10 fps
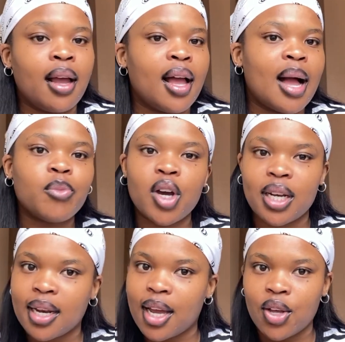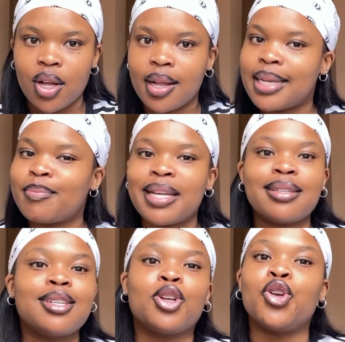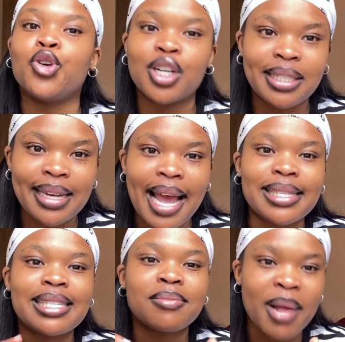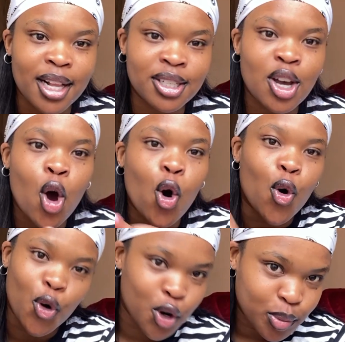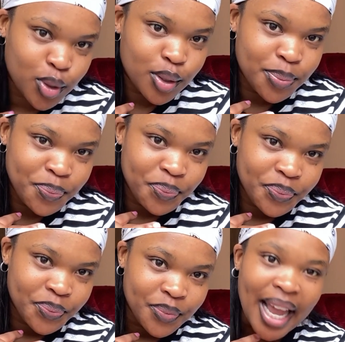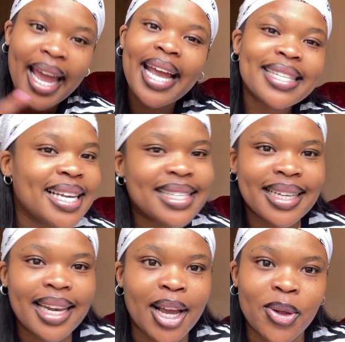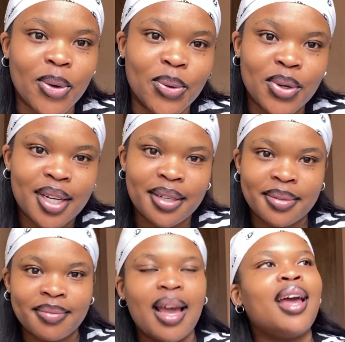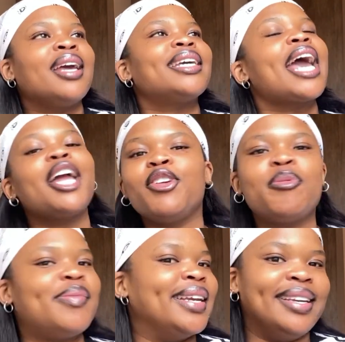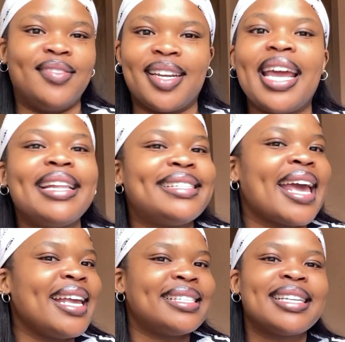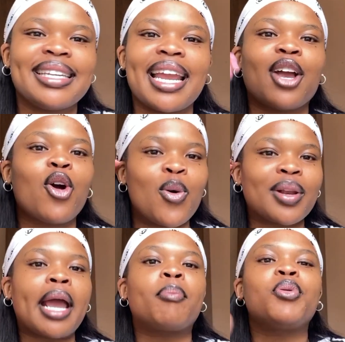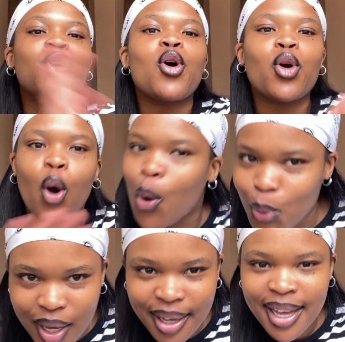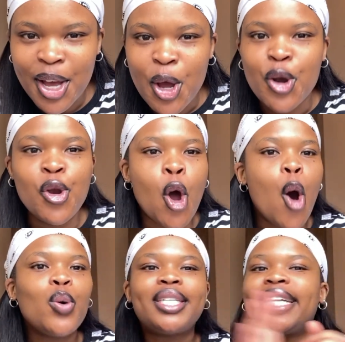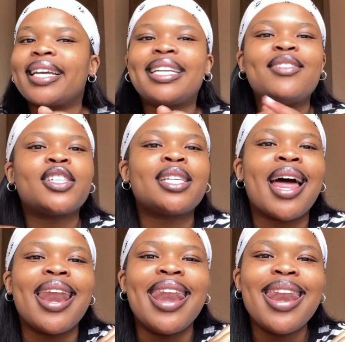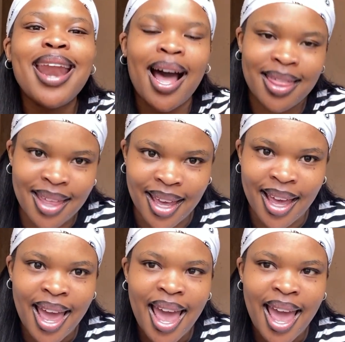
I'm not gonna lie, y'all. As much as it looked and smelled horrible, it tasted like Coke. Can you believe it? It tasted like Coke, like pure Coke. No chicken livers, nothing.